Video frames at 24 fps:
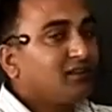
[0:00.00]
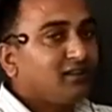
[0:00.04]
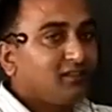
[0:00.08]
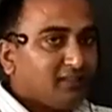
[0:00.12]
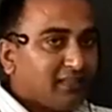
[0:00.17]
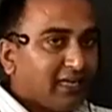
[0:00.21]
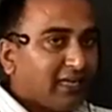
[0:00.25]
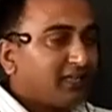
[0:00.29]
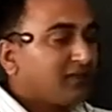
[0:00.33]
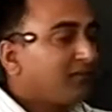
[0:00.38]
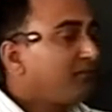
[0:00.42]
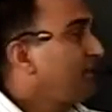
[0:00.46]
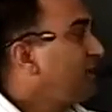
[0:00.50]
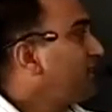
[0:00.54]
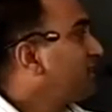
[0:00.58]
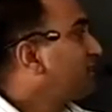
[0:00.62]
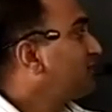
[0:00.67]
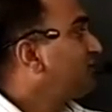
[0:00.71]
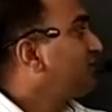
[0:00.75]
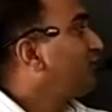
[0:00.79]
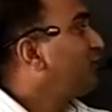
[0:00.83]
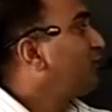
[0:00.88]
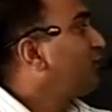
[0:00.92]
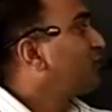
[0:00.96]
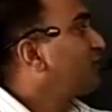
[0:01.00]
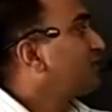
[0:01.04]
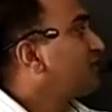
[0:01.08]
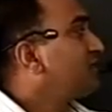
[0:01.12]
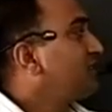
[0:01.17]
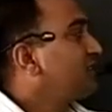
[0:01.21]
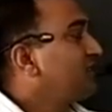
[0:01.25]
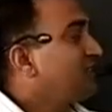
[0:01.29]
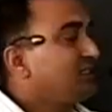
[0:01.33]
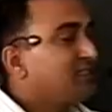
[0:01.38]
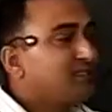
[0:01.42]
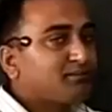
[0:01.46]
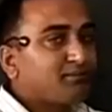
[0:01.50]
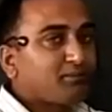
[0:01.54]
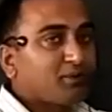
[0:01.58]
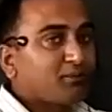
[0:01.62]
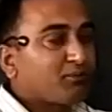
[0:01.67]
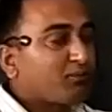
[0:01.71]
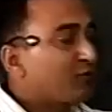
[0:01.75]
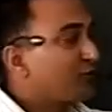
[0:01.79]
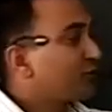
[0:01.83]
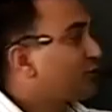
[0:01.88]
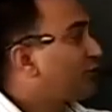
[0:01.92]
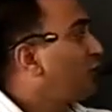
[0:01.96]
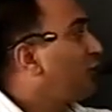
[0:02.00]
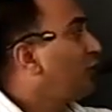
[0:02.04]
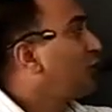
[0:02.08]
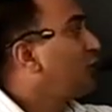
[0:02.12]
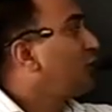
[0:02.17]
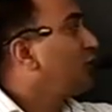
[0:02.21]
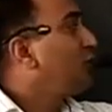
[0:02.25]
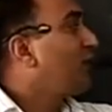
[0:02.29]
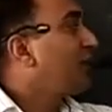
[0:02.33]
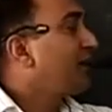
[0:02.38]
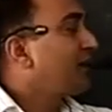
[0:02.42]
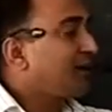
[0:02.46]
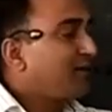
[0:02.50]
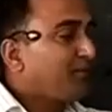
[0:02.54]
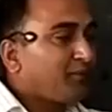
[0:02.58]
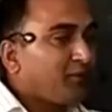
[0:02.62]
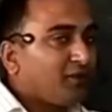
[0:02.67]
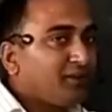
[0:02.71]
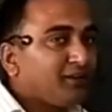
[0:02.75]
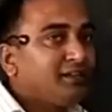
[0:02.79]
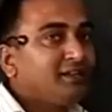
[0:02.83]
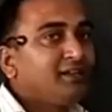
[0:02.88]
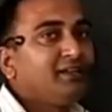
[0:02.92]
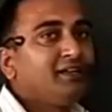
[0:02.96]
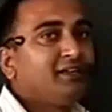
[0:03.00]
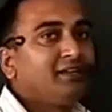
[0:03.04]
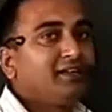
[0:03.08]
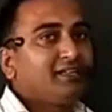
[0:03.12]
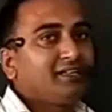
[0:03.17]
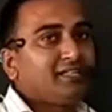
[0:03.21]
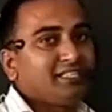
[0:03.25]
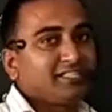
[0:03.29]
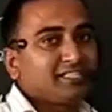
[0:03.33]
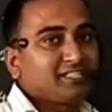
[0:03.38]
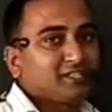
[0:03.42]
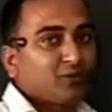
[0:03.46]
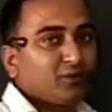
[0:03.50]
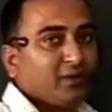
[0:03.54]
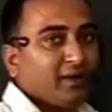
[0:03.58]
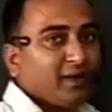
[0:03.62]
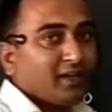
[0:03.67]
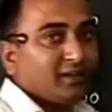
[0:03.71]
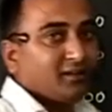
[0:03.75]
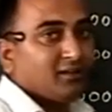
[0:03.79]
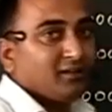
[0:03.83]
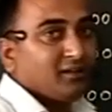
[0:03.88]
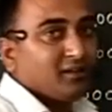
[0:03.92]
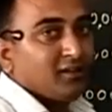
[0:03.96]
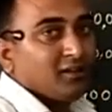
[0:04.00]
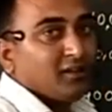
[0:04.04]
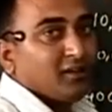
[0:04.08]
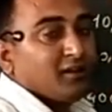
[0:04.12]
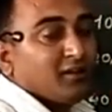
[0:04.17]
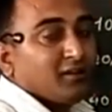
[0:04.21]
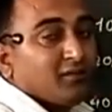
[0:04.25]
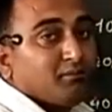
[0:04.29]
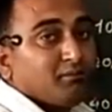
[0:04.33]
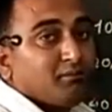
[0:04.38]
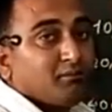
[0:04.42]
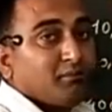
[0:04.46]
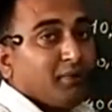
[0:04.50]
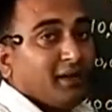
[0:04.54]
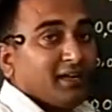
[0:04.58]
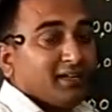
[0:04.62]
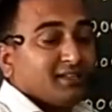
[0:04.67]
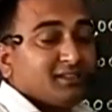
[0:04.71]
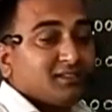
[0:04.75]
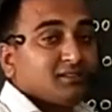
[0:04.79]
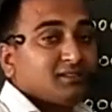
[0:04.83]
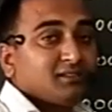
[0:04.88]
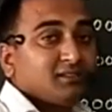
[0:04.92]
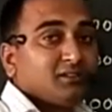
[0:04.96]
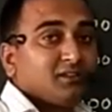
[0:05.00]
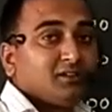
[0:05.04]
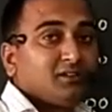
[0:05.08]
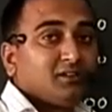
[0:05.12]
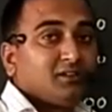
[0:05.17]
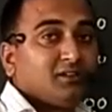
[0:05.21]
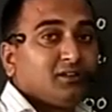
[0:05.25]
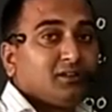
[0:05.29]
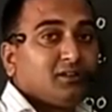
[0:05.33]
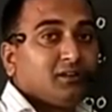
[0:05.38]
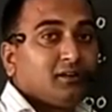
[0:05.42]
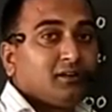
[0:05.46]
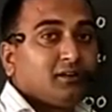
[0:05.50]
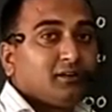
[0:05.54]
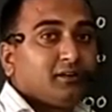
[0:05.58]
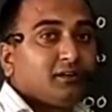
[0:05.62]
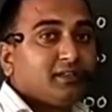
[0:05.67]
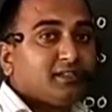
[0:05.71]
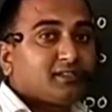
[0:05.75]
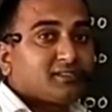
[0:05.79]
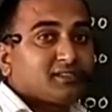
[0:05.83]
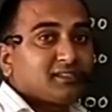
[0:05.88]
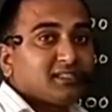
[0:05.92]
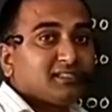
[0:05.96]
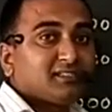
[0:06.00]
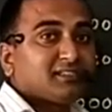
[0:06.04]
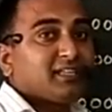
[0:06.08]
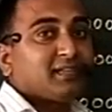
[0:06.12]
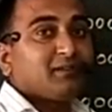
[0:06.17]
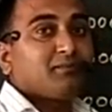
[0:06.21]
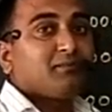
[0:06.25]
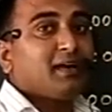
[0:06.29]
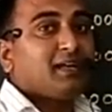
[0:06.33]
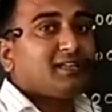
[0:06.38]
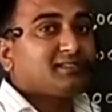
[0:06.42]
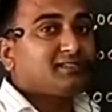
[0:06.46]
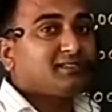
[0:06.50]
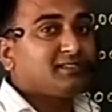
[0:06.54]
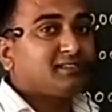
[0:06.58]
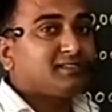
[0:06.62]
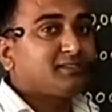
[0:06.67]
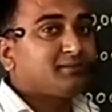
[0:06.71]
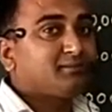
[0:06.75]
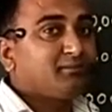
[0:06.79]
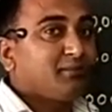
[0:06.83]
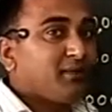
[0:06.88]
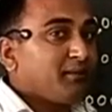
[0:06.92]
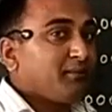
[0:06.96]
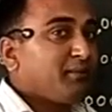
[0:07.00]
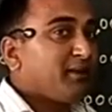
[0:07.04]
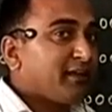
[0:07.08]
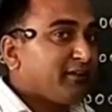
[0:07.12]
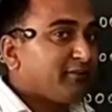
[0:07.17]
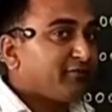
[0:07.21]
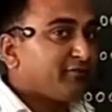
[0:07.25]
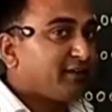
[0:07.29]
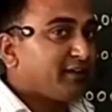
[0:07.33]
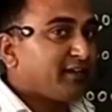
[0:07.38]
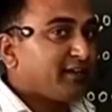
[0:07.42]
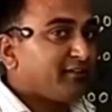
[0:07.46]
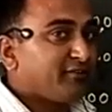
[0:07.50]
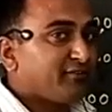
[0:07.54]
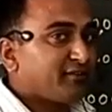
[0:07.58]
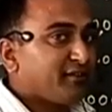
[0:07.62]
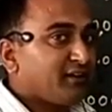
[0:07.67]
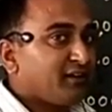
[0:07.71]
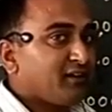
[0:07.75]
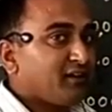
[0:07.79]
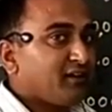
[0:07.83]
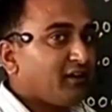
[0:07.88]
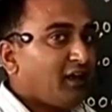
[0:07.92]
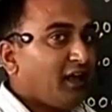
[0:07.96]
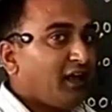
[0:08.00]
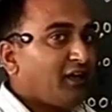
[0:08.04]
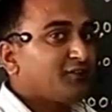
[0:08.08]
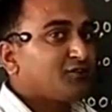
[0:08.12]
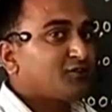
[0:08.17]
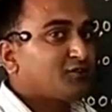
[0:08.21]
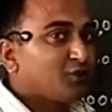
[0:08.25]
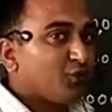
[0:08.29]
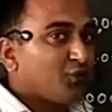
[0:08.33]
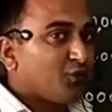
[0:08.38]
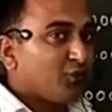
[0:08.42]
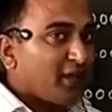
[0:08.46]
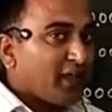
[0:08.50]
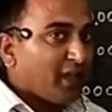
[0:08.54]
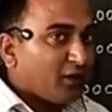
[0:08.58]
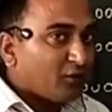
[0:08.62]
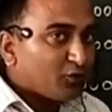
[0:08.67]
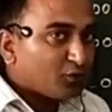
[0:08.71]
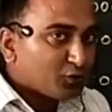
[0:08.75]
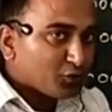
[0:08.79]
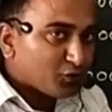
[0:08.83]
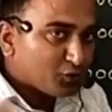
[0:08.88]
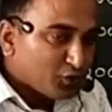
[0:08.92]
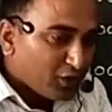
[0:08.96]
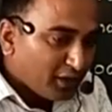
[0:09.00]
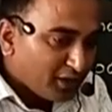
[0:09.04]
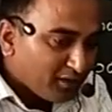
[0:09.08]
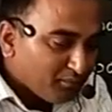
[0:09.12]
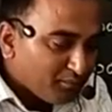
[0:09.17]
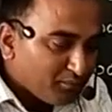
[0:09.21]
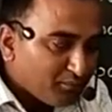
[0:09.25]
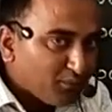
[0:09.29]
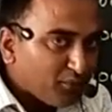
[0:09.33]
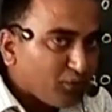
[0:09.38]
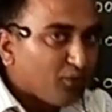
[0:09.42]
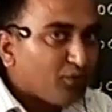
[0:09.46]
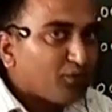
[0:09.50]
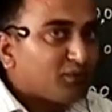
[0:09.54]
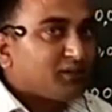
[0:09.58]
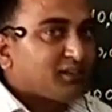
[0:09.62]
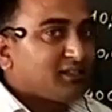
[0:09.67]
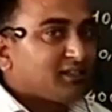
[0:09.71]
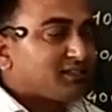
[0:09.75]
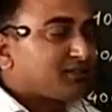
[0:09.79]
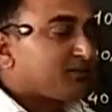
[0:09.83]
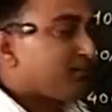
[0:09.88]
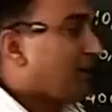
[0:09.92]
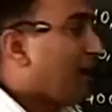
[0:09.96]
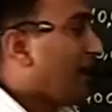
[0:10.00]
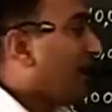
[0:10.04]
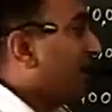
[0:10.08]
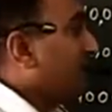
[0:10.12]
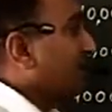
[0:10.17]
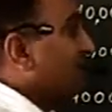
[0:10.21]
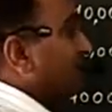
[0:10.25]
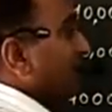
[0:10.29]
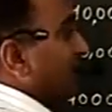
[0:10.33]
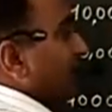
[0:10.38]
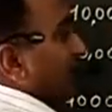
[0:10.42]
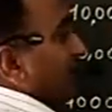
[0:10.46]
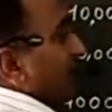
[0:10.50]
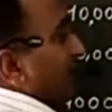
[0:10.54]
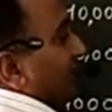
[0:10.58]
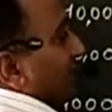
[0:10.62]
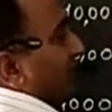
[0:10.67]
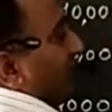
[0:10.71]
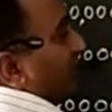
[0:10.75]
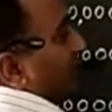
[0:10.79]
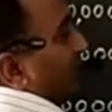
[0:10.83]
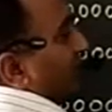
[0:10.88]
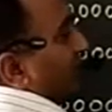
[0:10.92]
That means force is proportional to 1 upon d square. But distance and masses may be different, and so we have to join both these parts in one